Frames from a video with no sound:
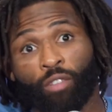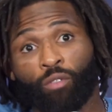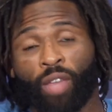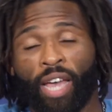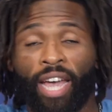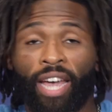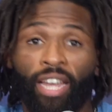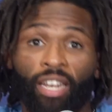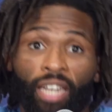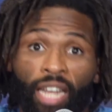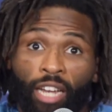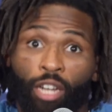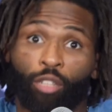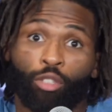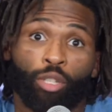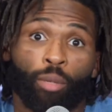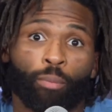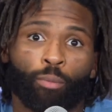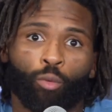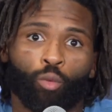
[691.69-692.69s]
had like
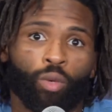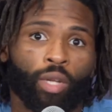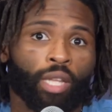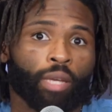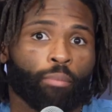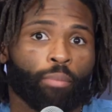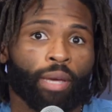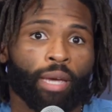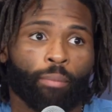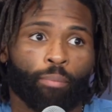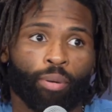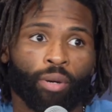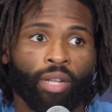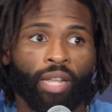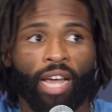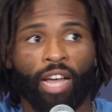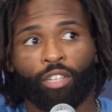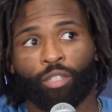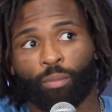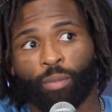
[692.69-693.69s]
some really big
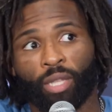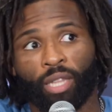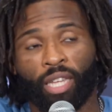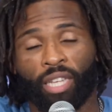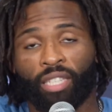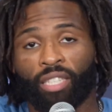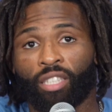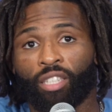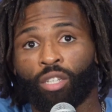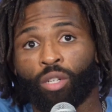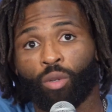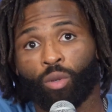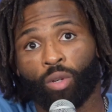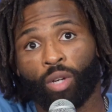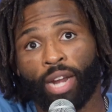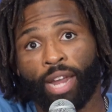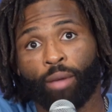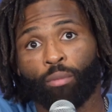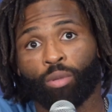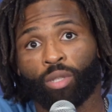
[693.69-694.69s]
pullouts, but they still
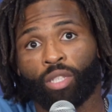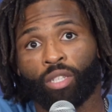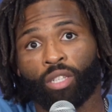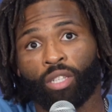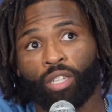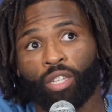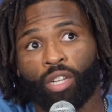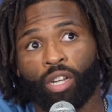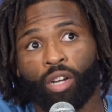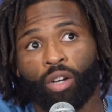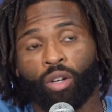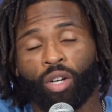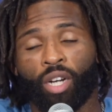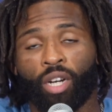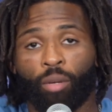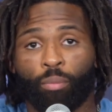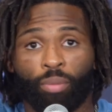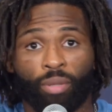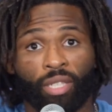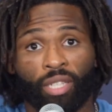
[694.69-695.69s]
were able to, you
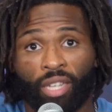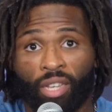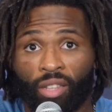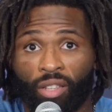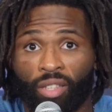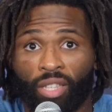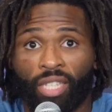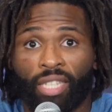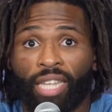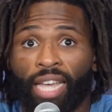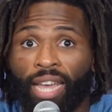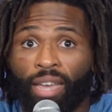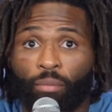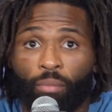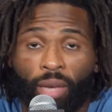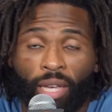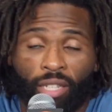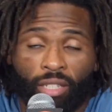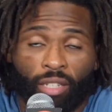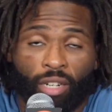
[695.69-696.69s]
know, put together this
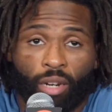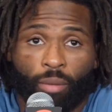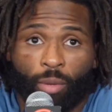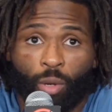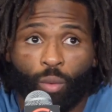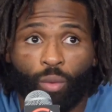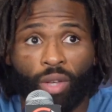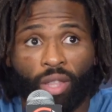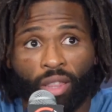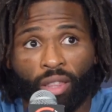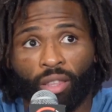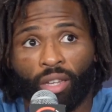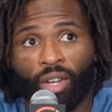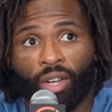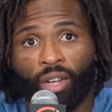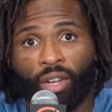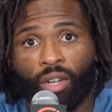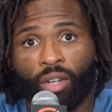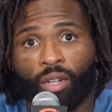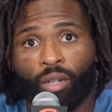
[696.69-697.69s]
8-man tournament with,
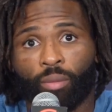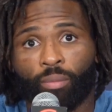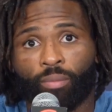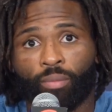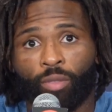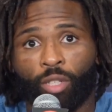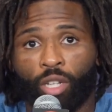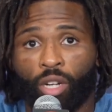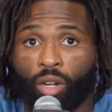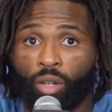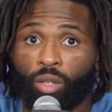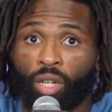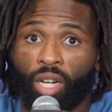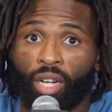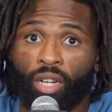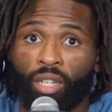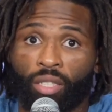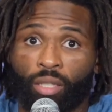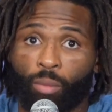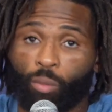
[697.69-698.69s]
you
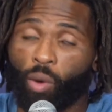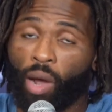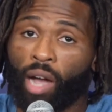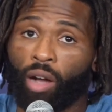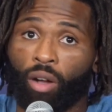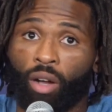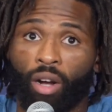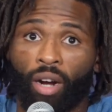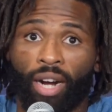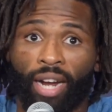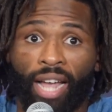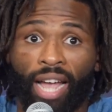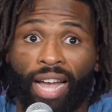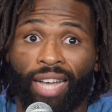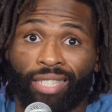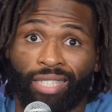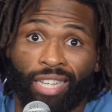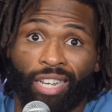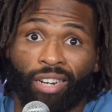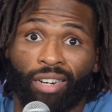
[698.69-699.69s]
know, some wild card
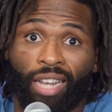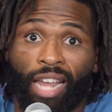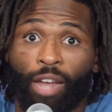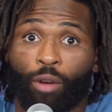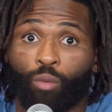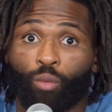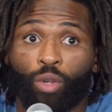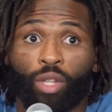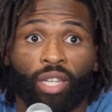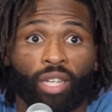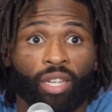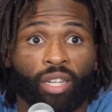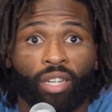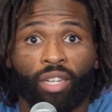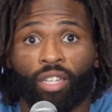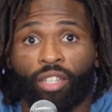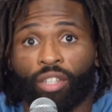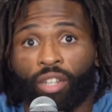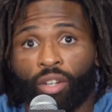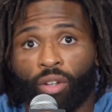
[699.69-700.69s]
guys that are like really
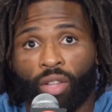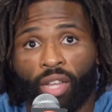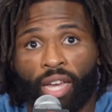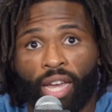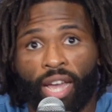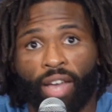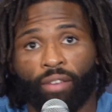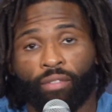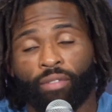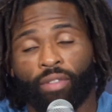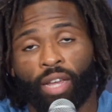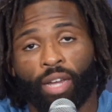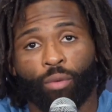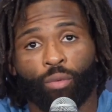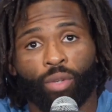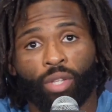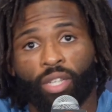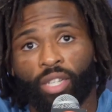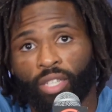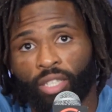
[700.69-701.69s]
good, you know, that have like
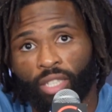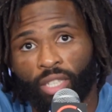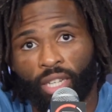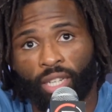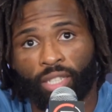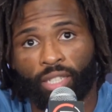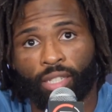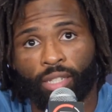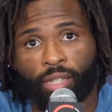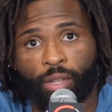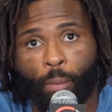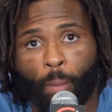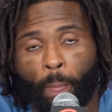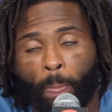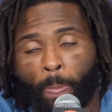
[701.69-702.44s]
really good chances.